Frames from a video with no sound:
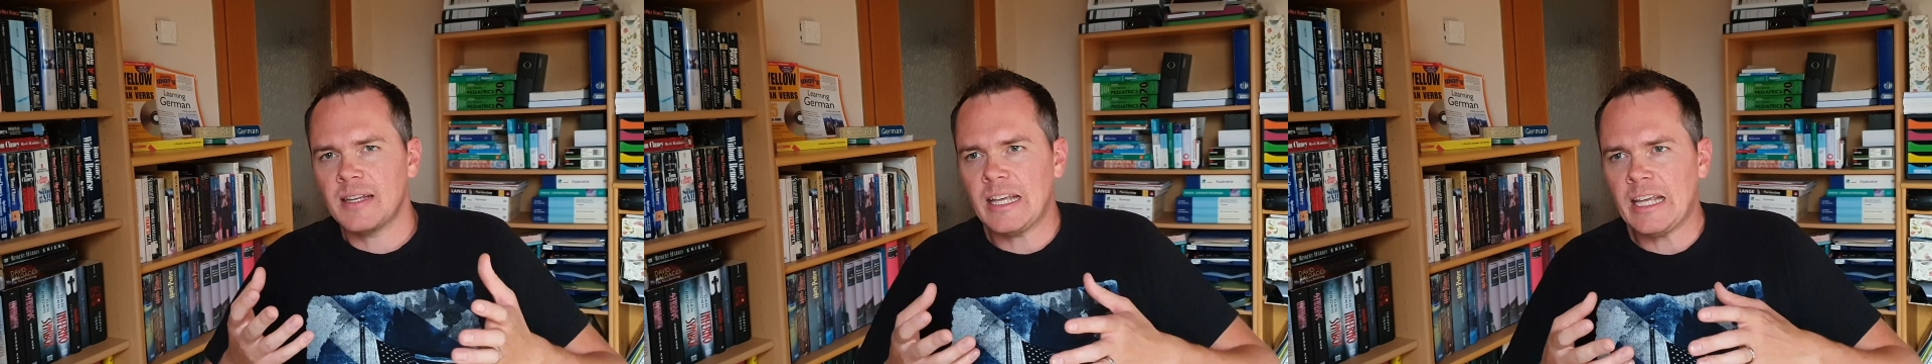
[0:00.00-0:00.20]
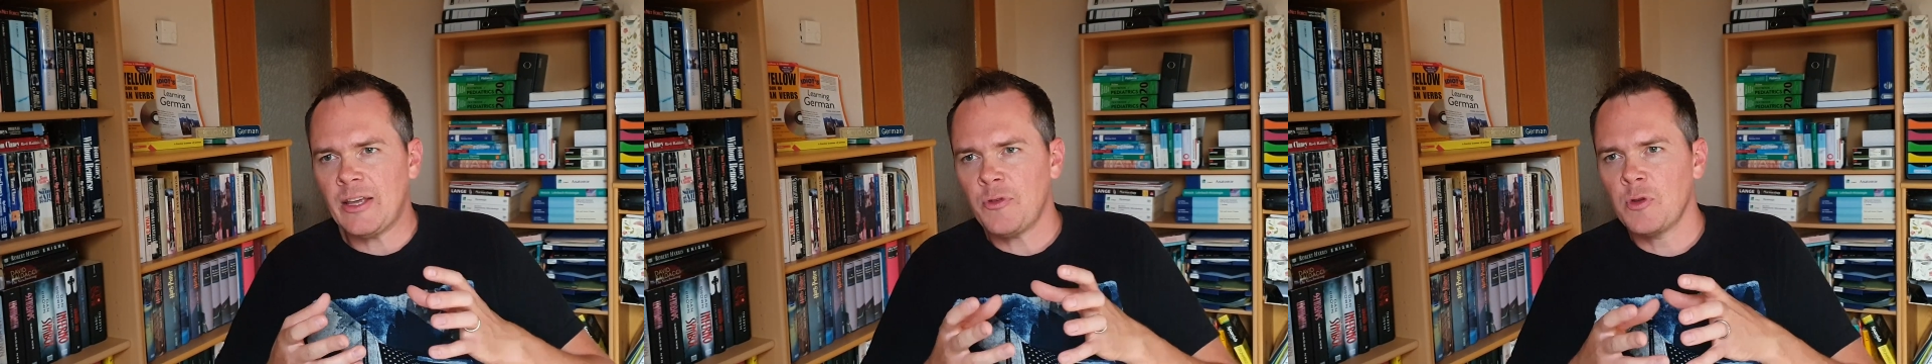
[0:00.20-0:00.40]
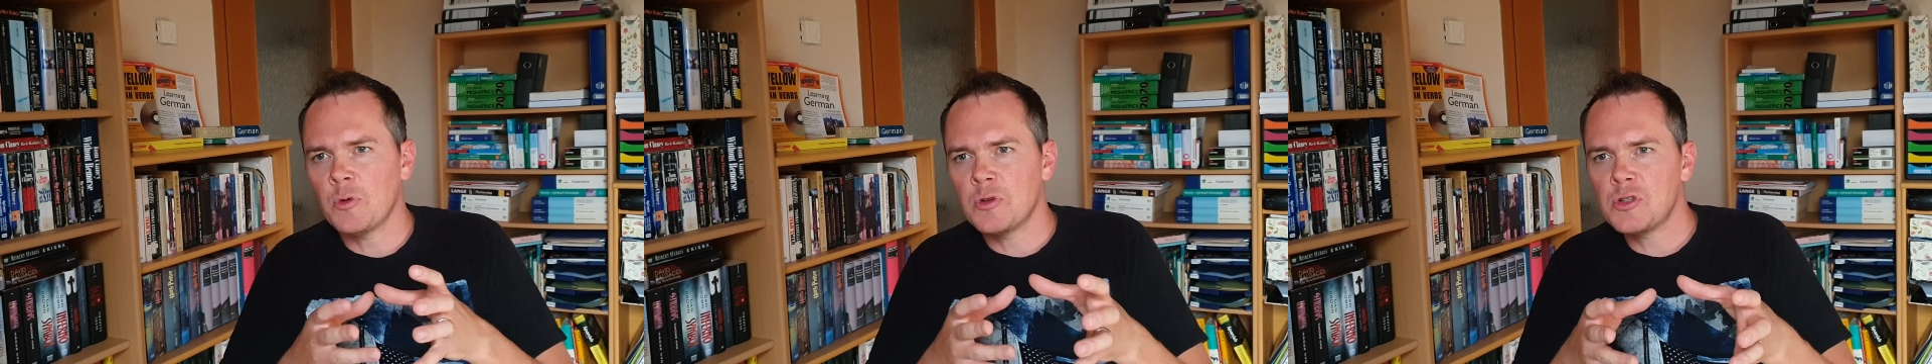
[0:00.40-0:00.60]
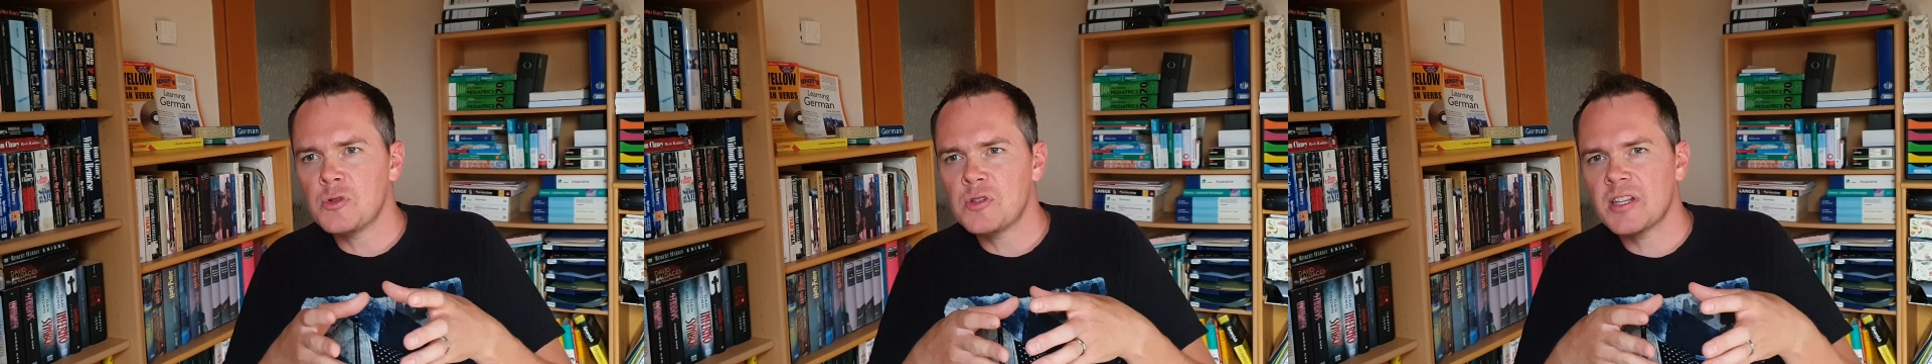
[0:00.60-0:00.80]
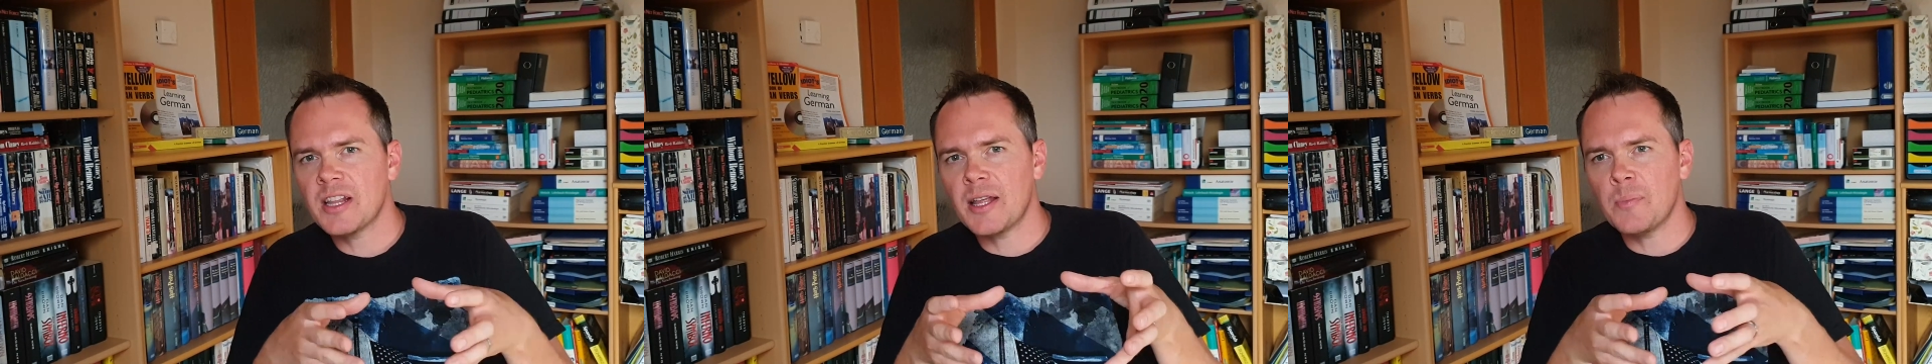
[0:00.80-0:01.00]
if he was
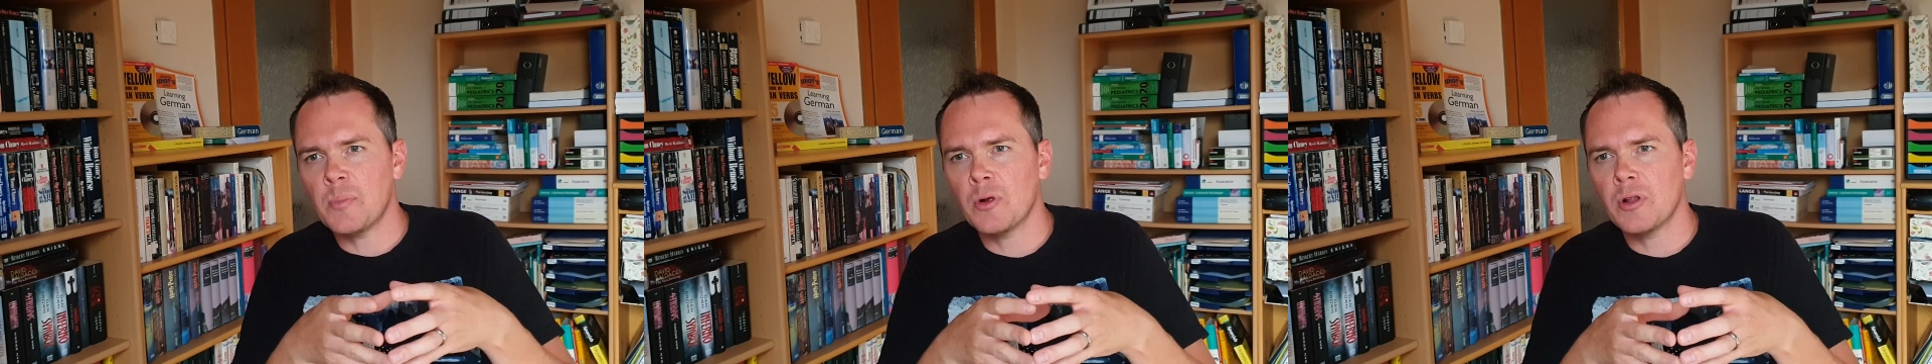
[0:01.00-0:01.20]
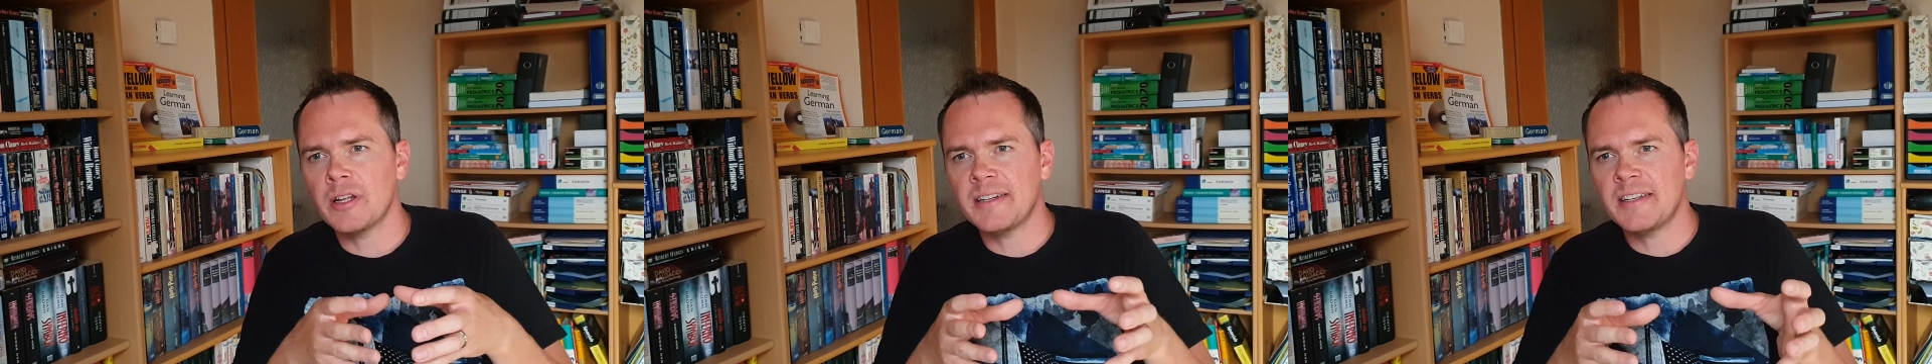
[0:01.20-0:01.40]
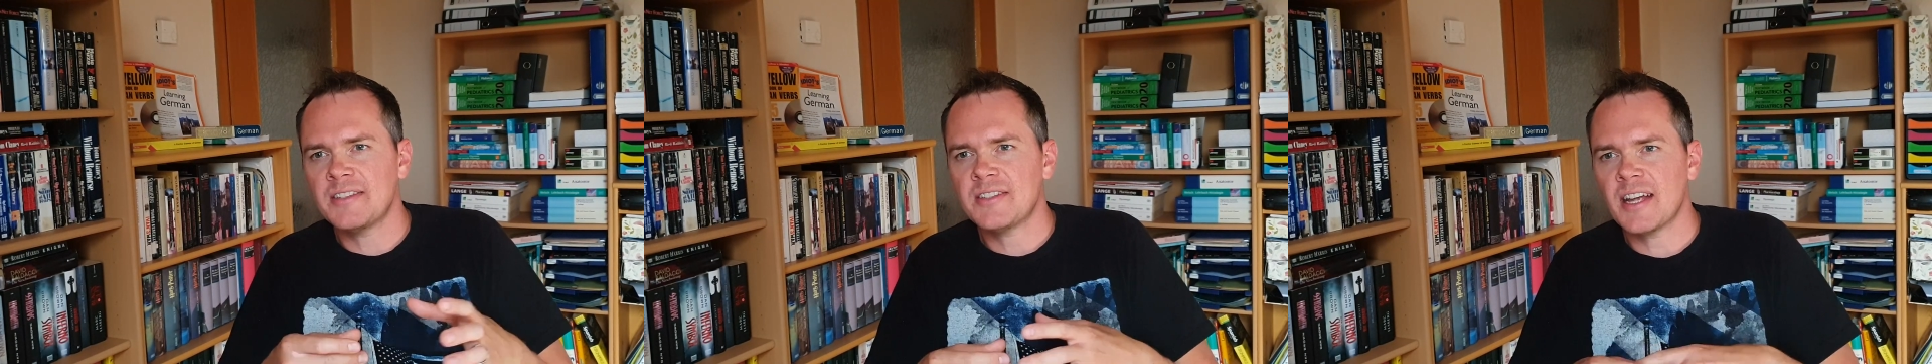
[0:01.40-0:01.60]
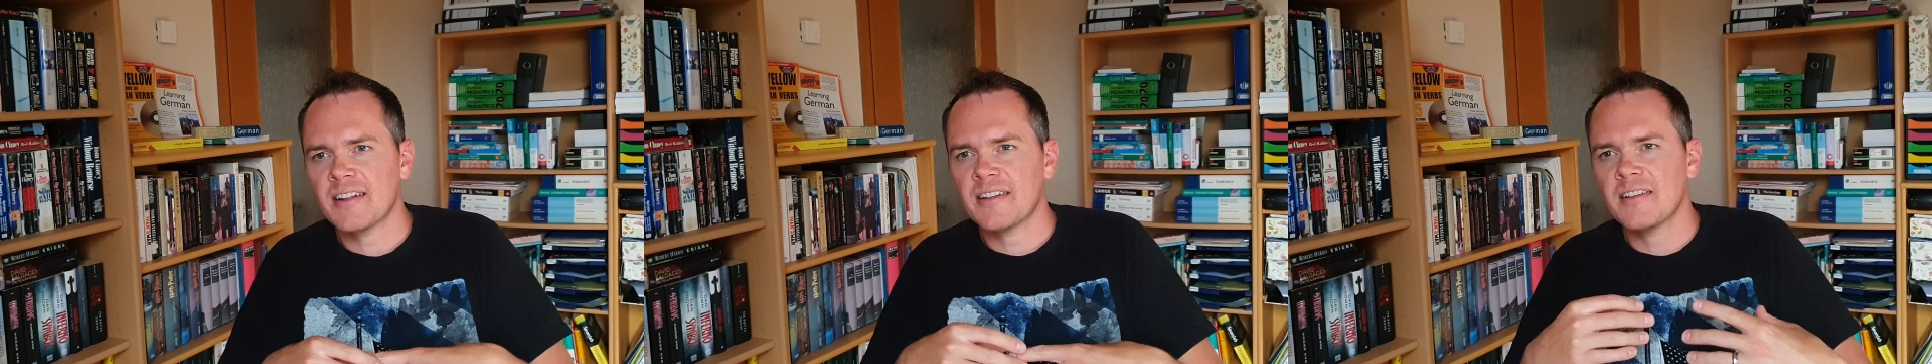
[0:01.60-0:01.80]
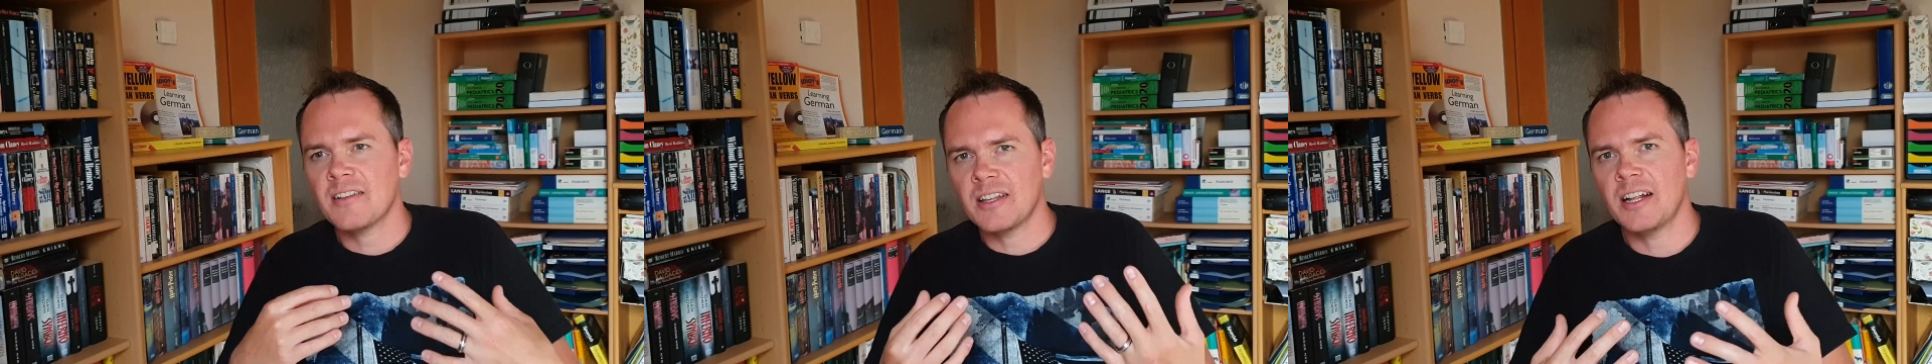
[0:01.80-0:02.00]
using that in Berlin, he's
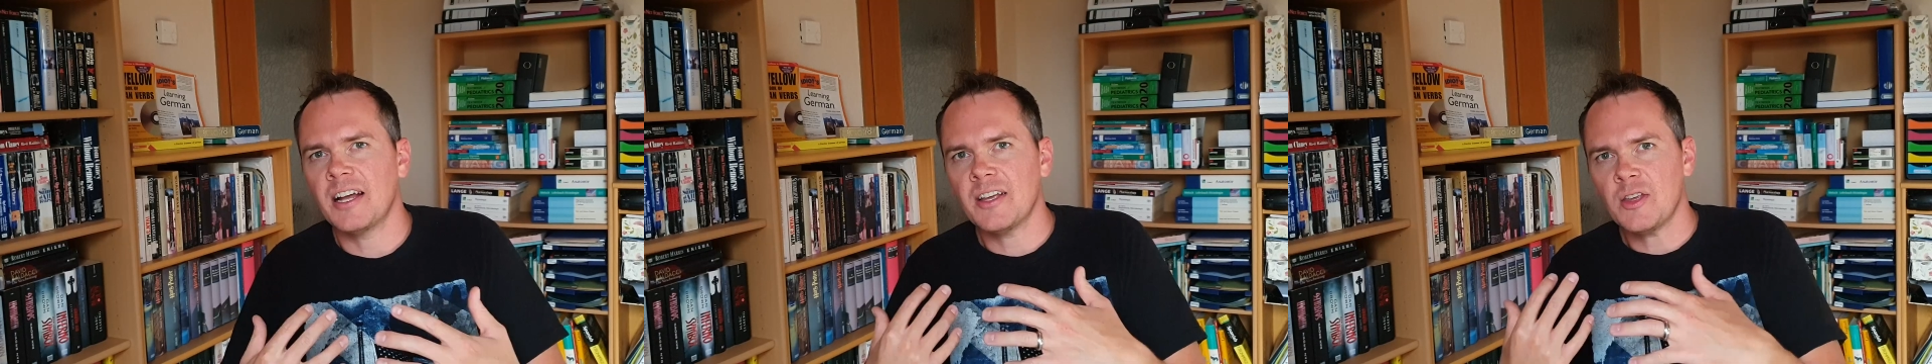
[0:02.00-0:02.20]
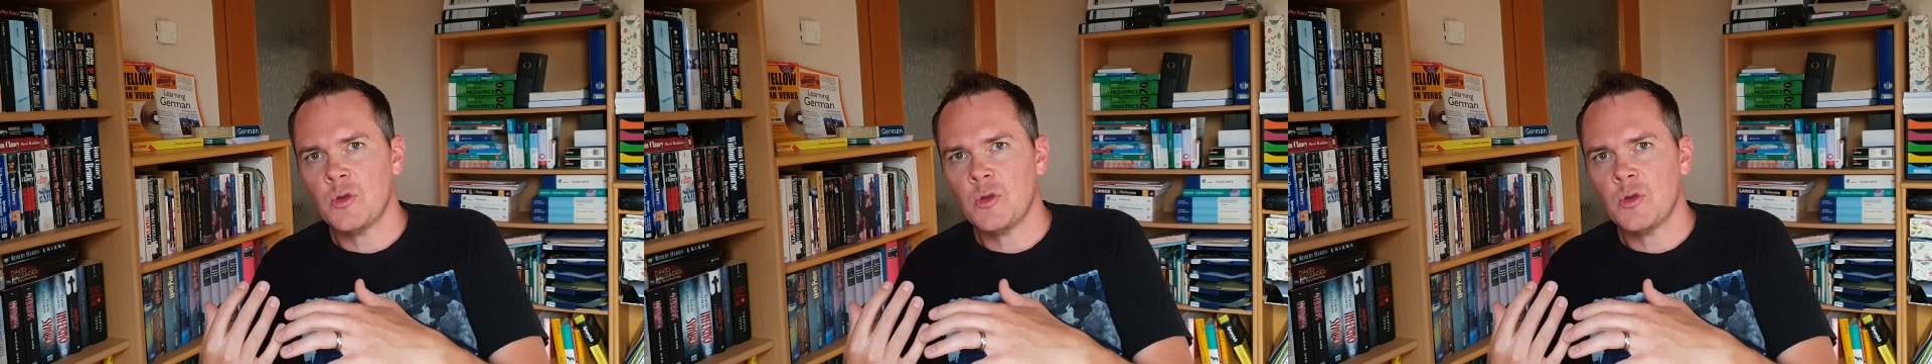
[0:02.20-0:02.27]
technically not